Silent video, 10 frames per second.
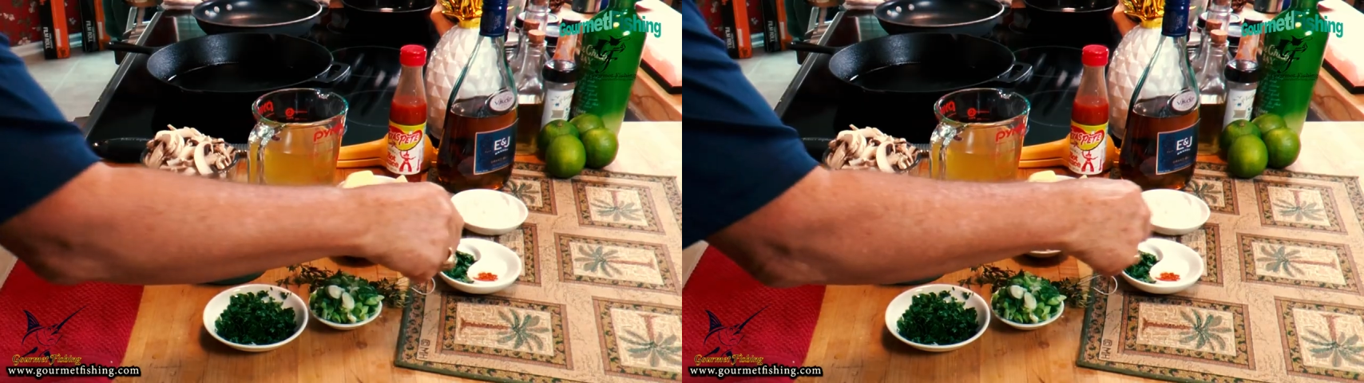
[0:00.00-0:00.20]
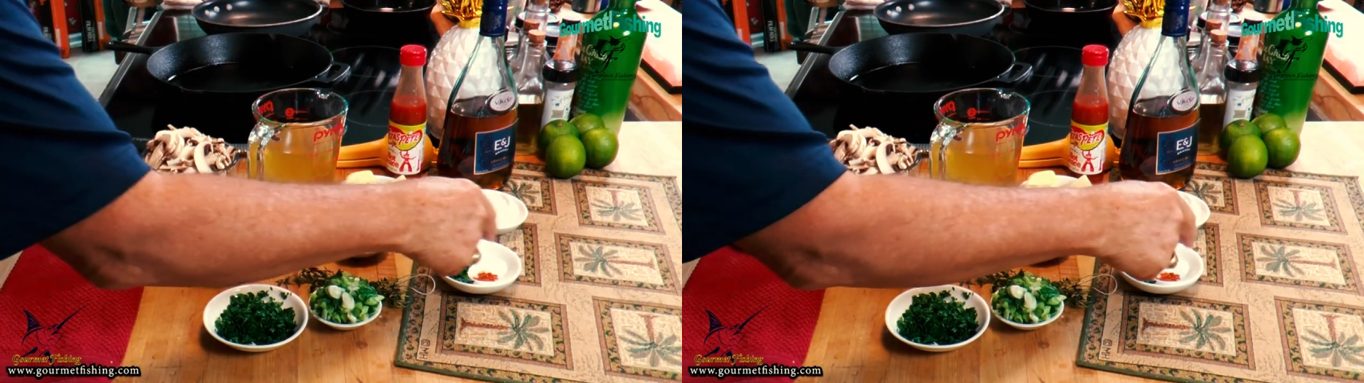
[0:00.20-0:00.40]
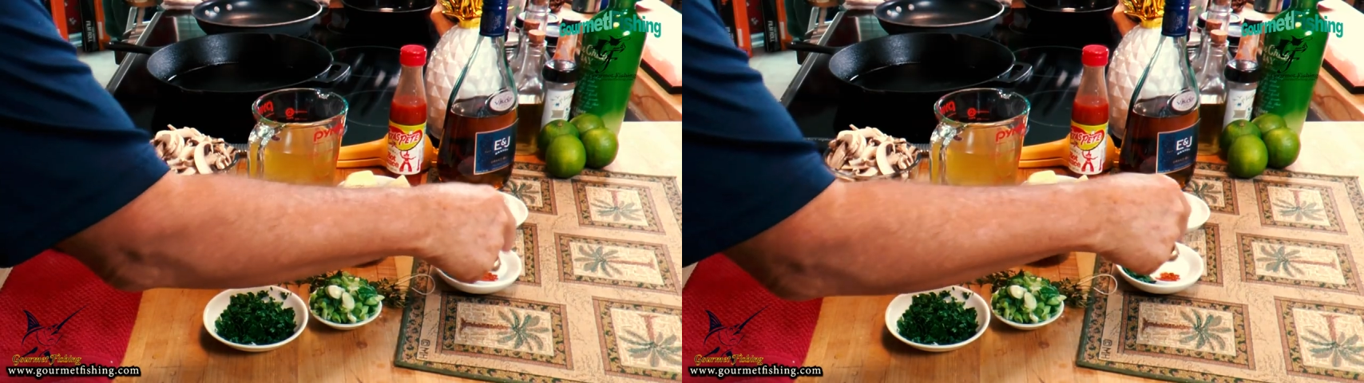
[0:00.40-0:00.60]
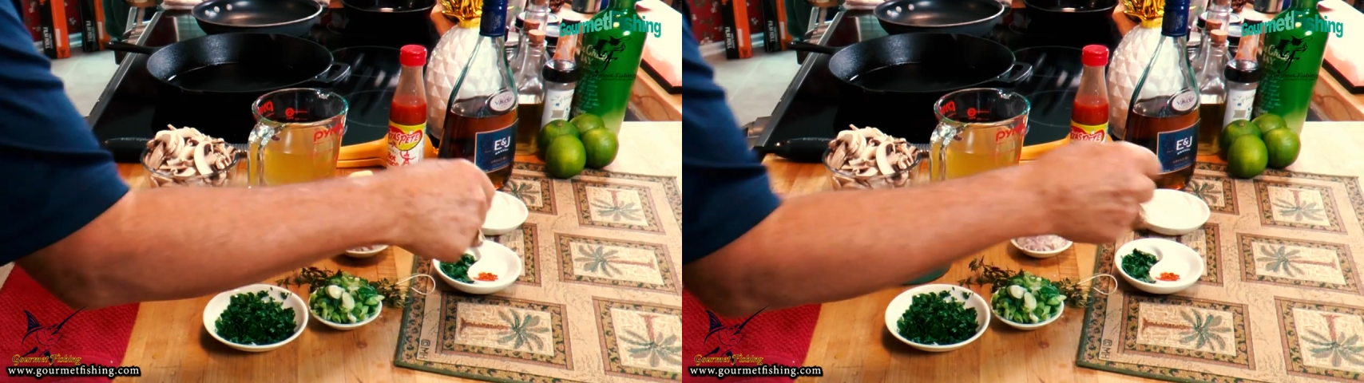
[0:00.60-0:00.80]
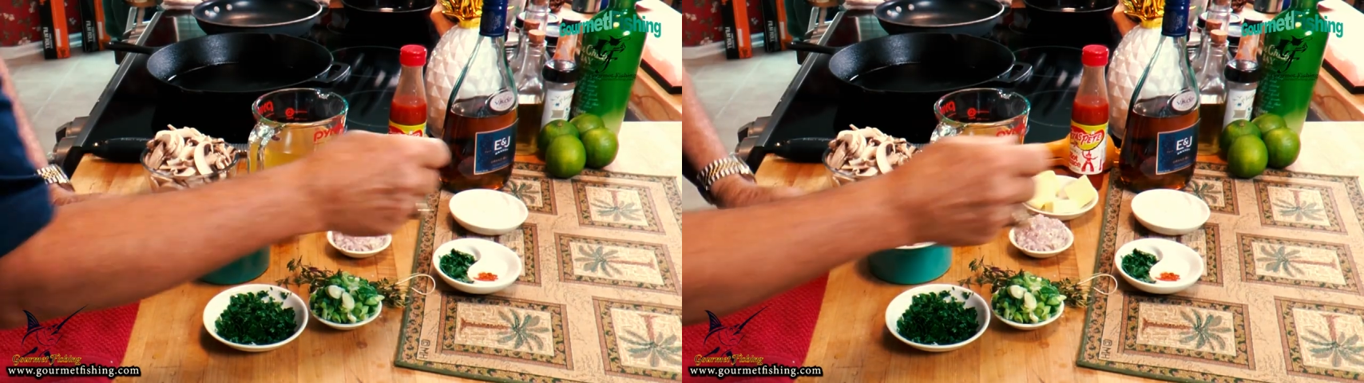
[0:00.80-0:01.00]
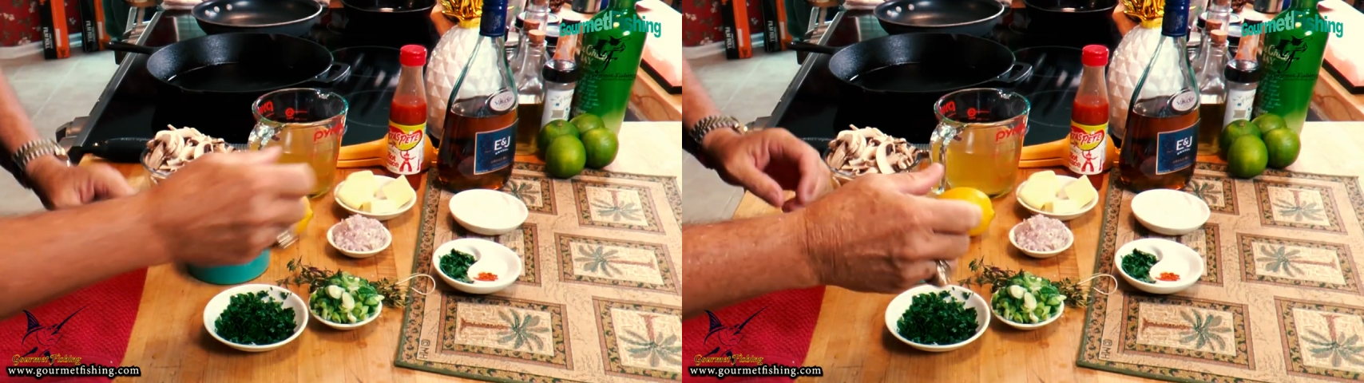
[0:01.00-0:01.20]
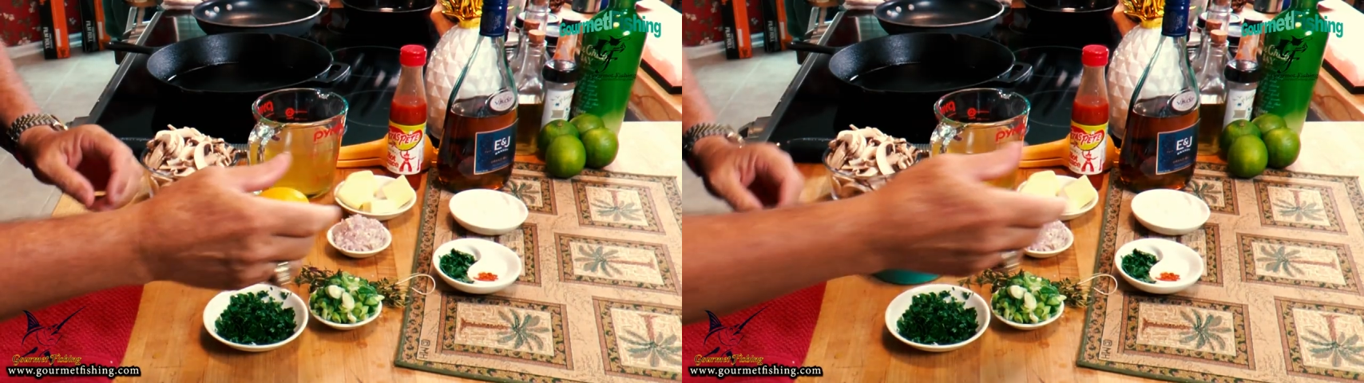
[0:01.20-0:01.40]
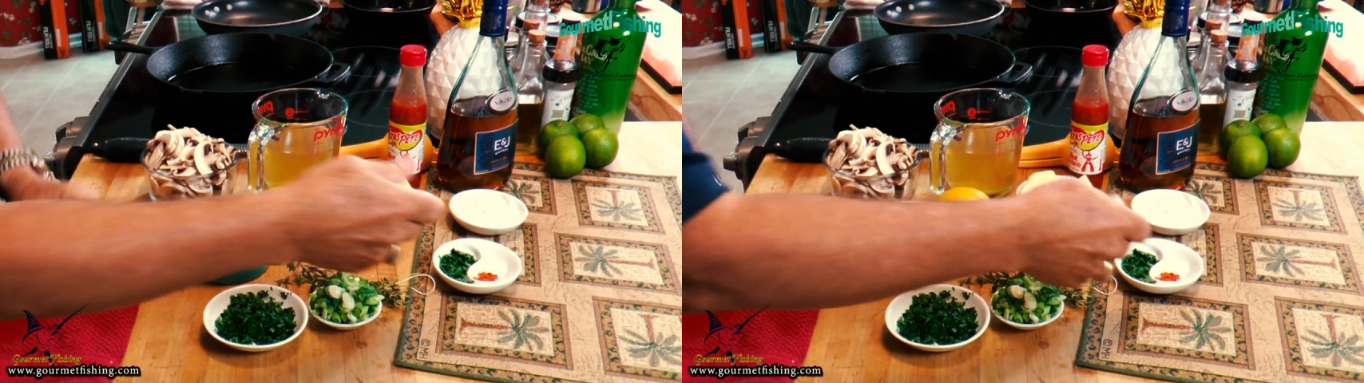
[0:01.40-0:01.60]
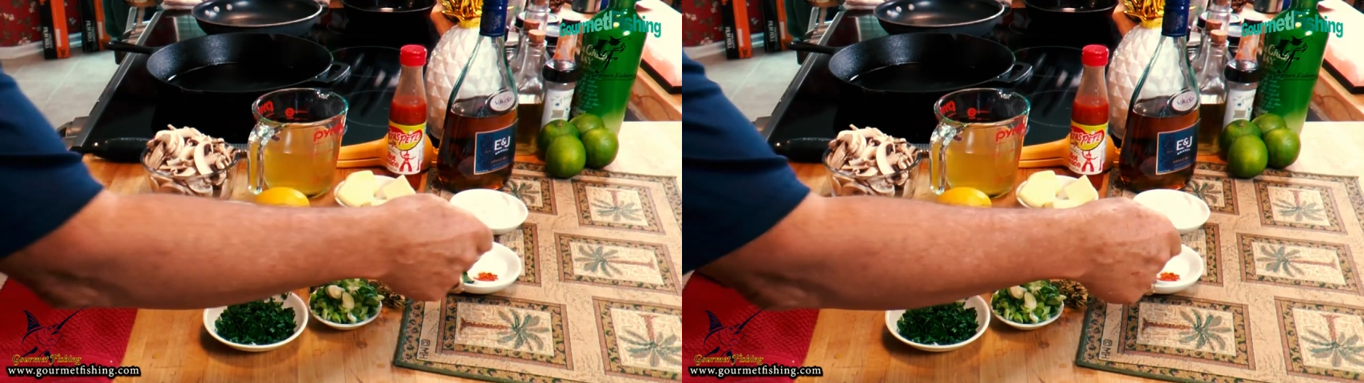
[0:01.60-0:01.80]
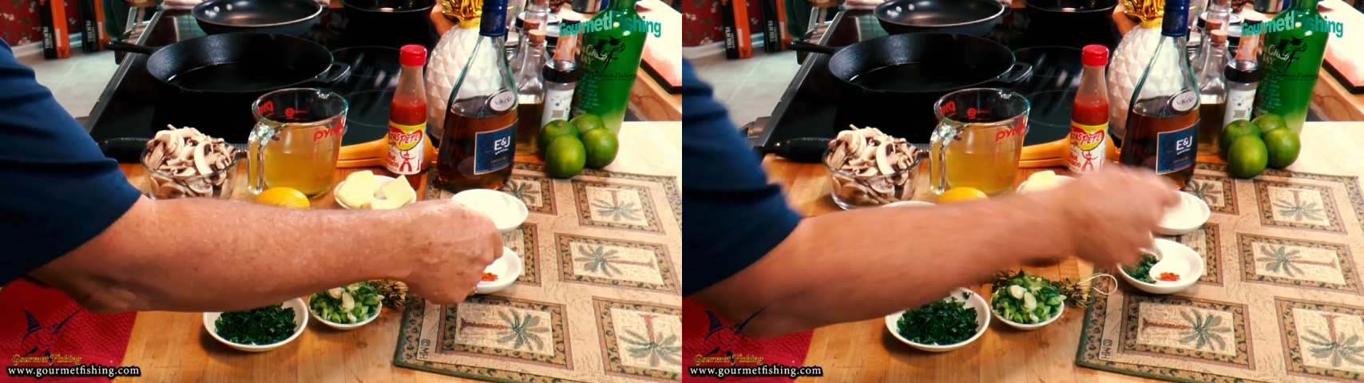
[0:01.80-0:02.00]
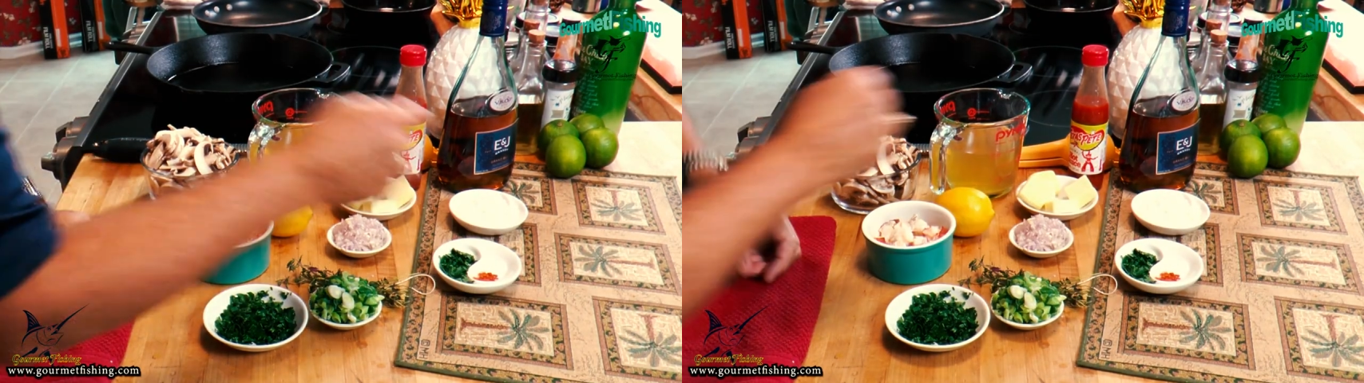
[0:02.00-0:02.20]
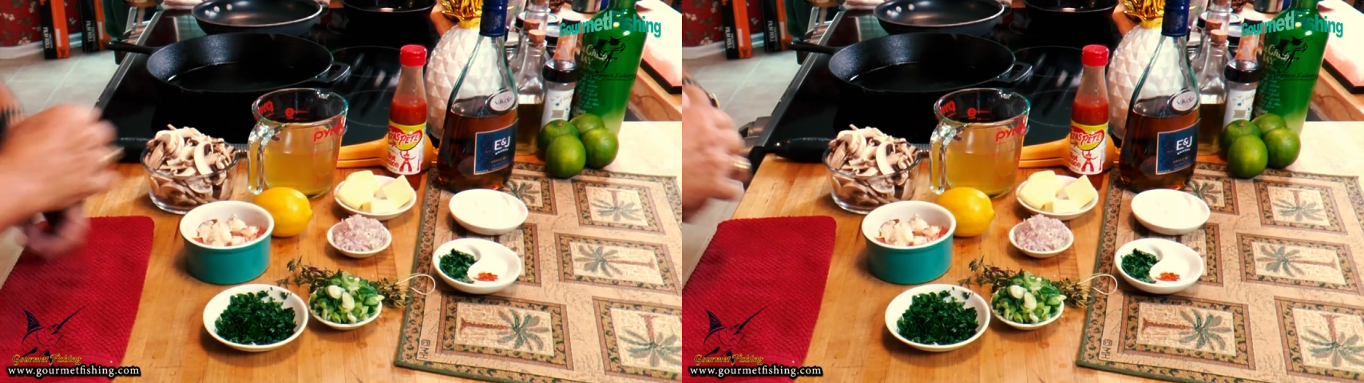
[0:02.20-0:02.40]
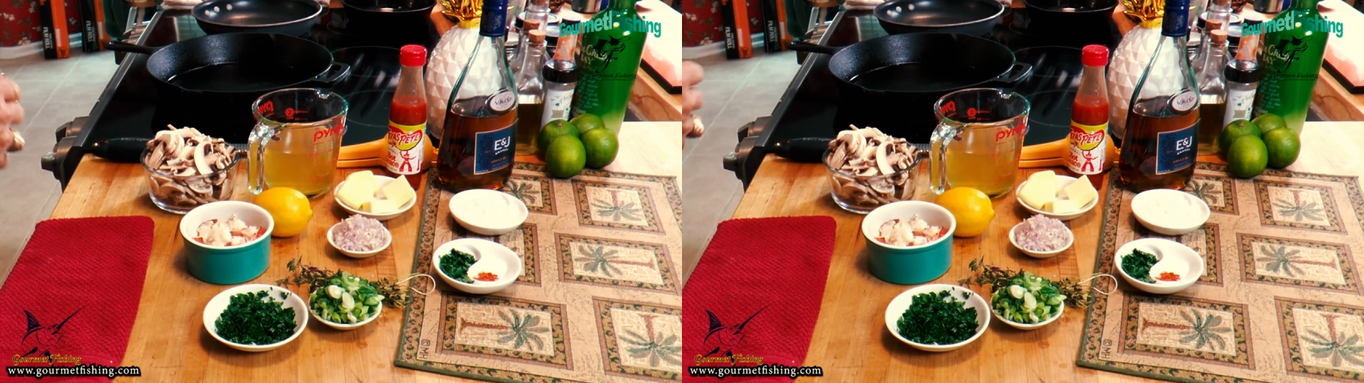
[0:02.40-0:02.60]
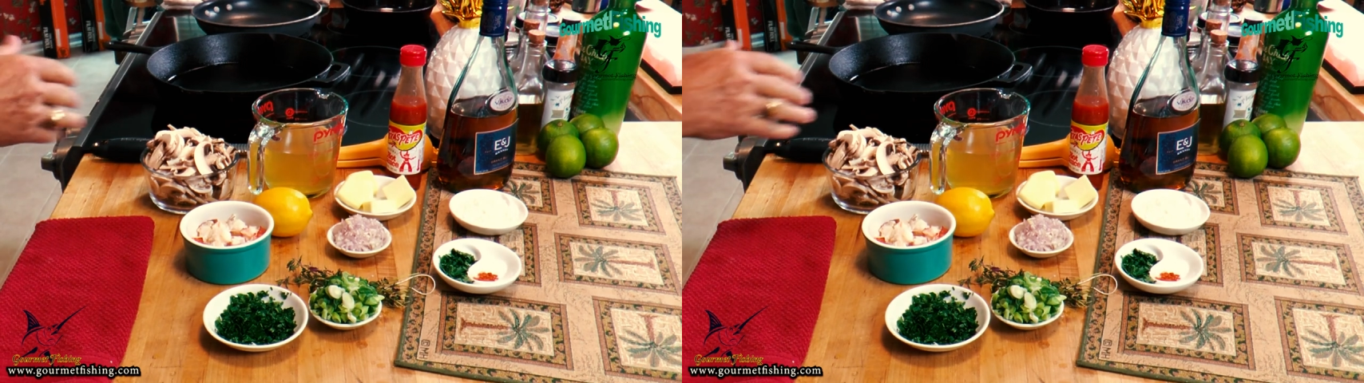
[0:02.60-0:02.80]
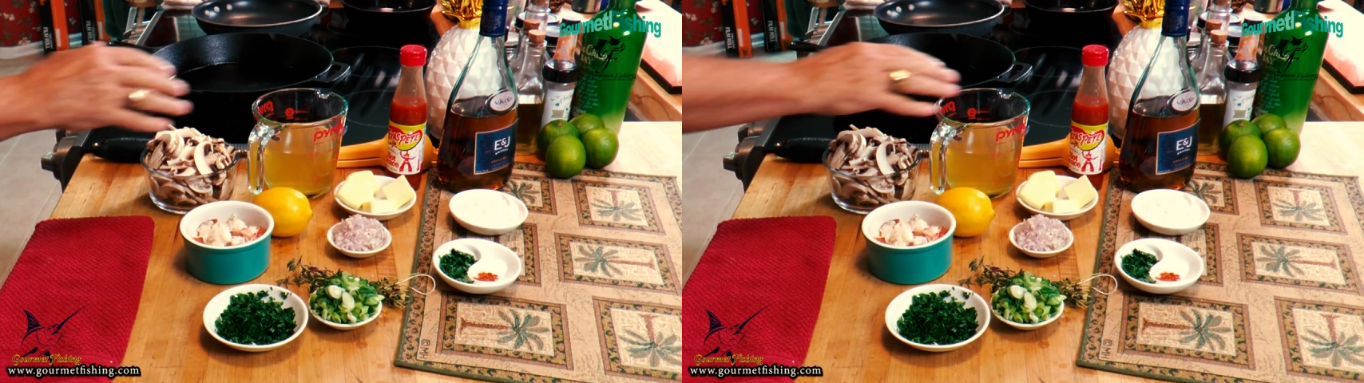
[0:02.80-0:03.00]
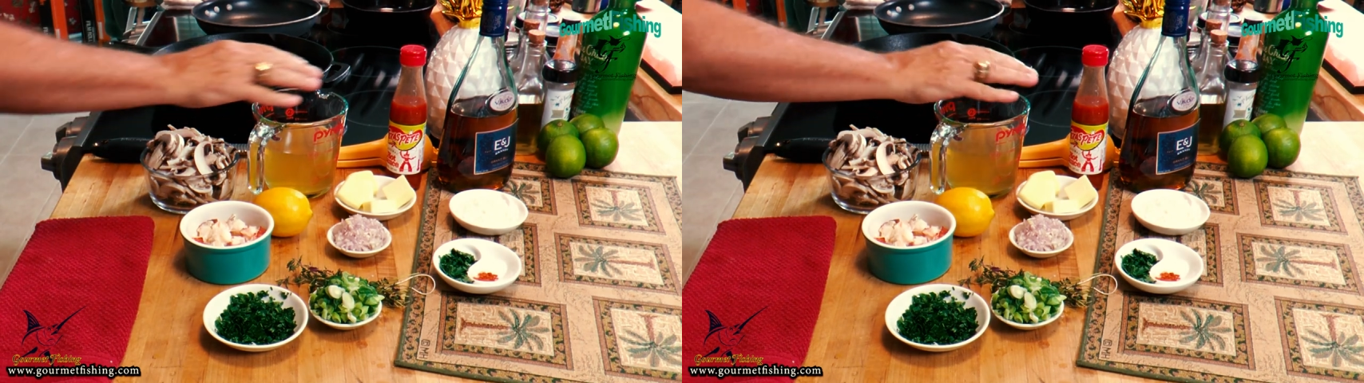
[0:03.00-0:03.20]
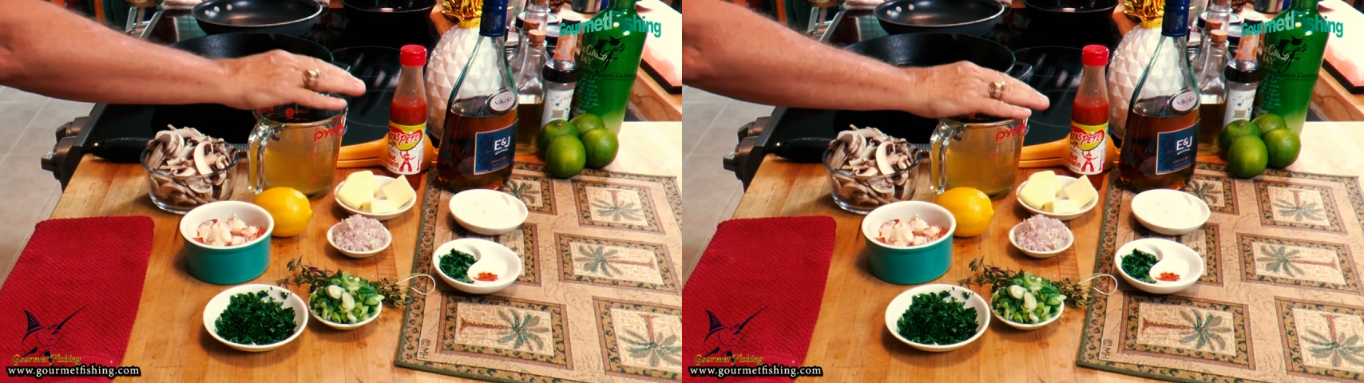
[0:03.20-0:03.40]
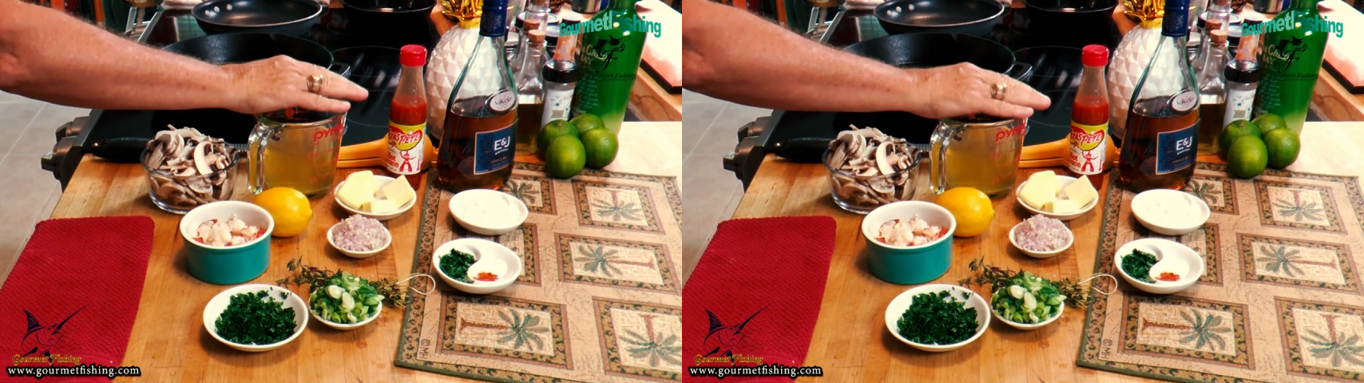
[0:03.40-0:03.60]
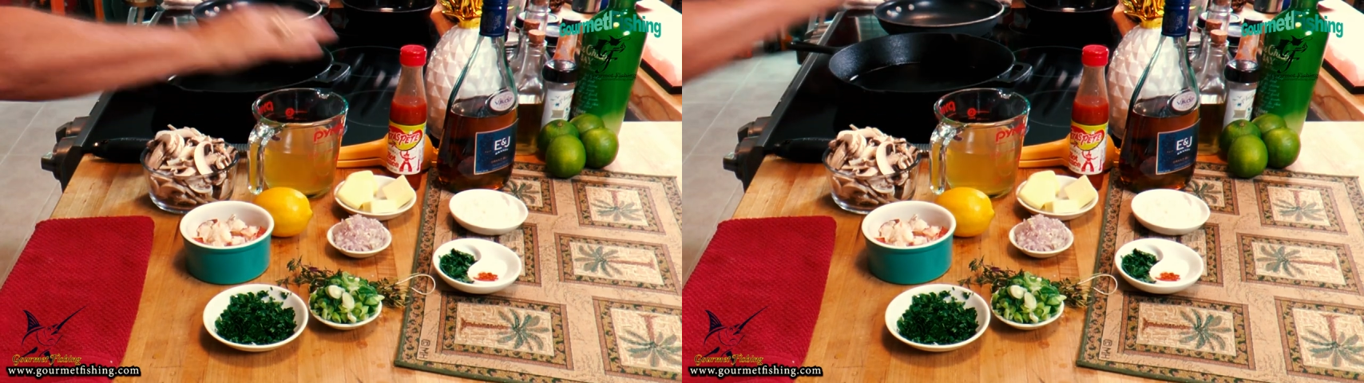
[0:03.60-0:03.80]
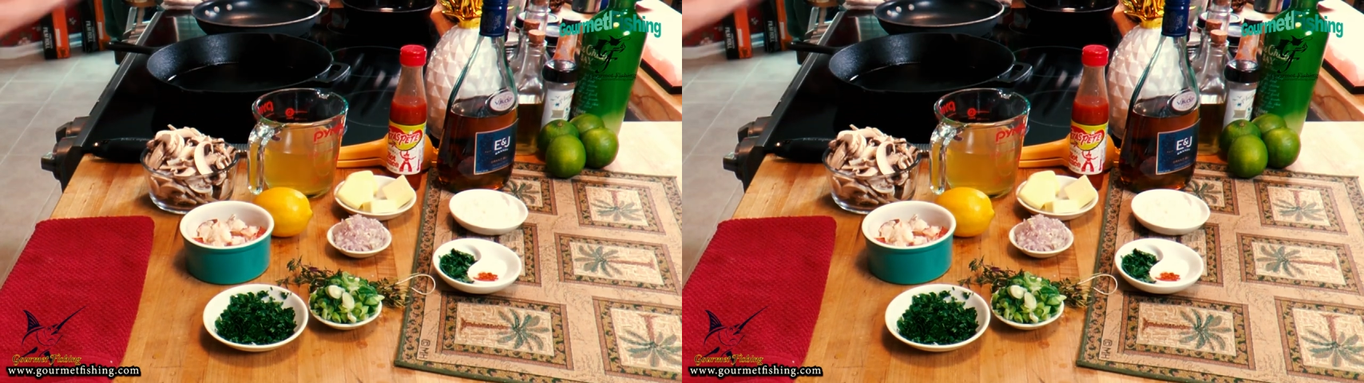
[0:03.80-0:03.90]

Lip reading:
(no speaker visible)